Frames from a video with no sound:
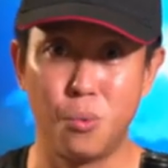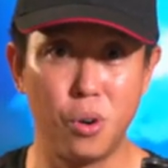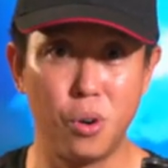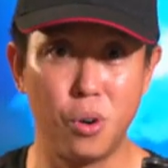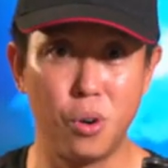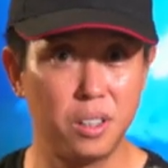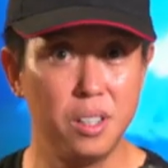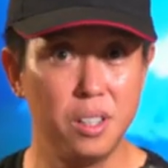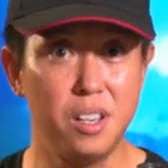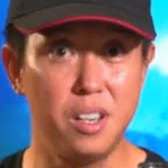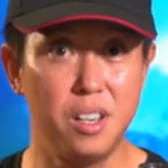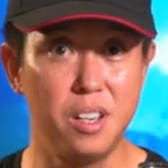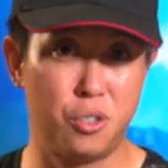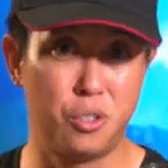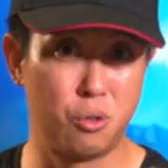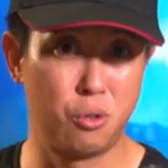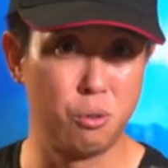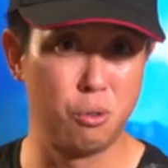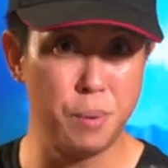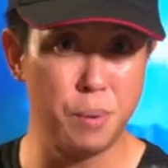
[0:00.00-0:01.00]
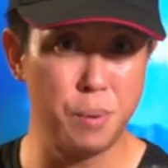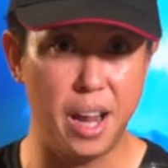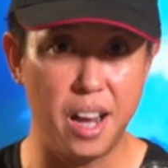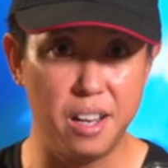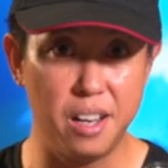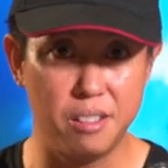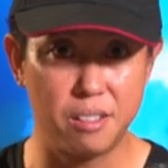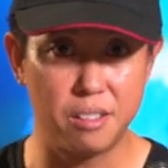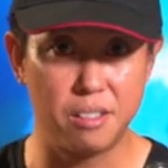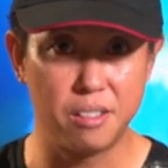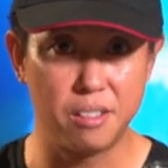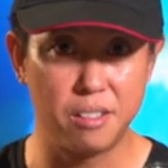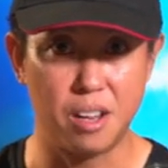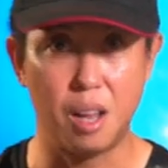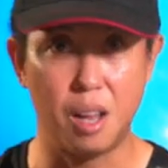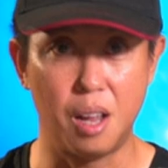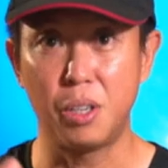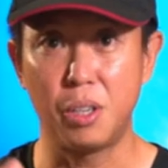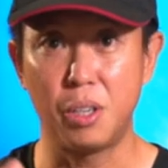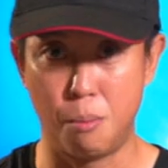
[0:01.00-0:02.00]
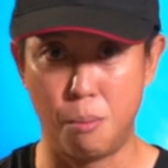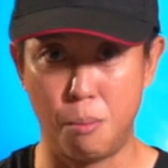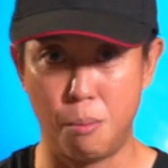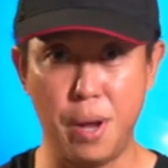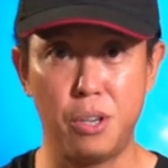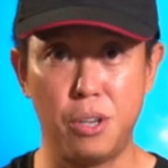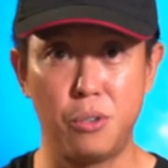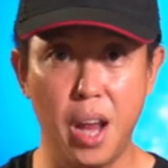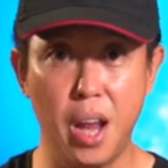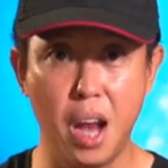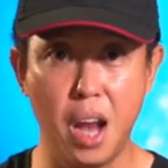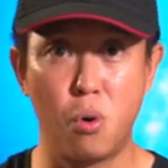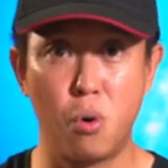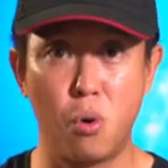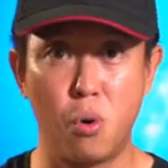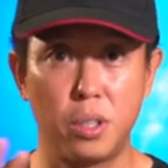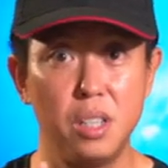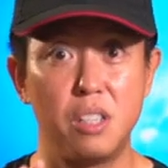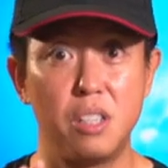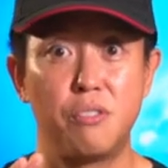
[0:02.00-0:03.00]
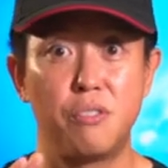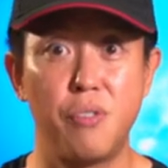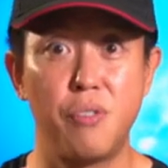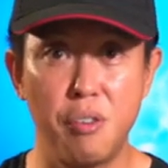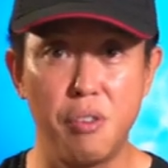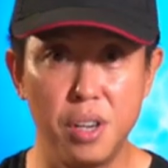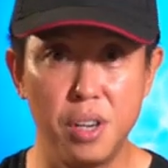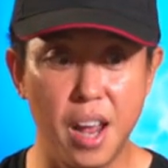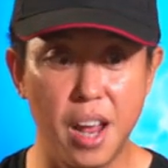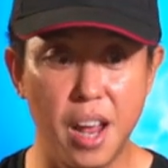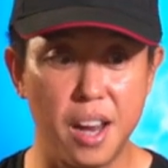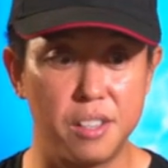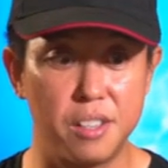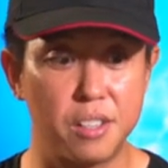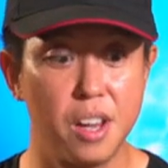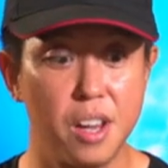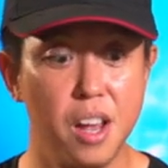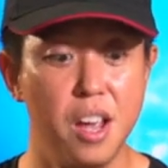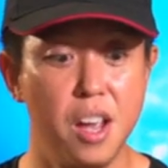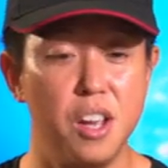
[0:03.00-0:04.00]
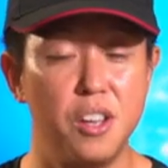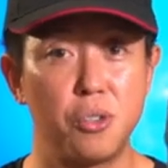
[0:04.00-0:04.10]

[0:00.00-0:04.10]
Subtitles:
Water is super dense. I mean, compared to air, water is very dense.